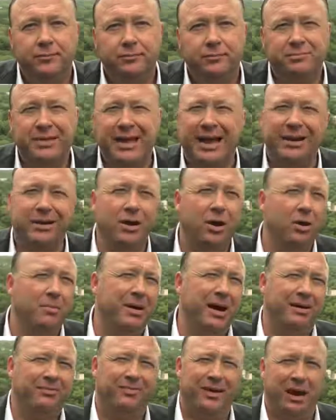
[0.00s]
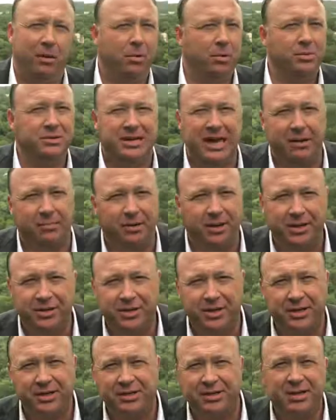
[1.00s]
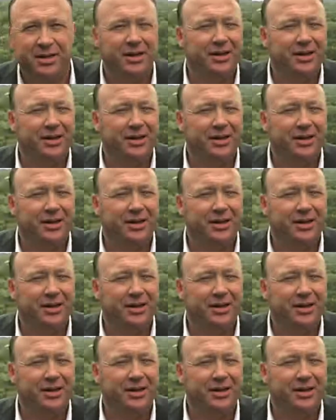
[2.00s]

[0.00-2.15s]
They know my family was abolitionist.